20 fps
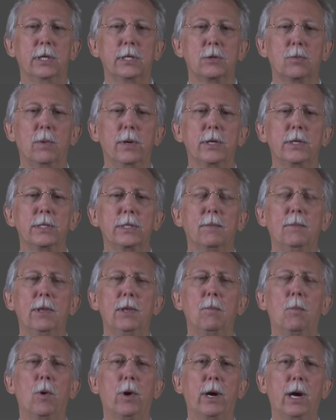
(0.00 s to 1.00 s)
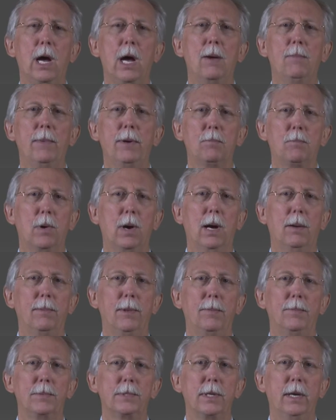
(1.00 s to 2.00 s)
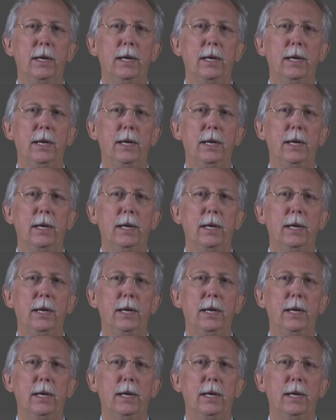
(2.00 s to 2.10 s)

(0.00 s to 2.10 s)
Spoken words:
as well as some of the more common problems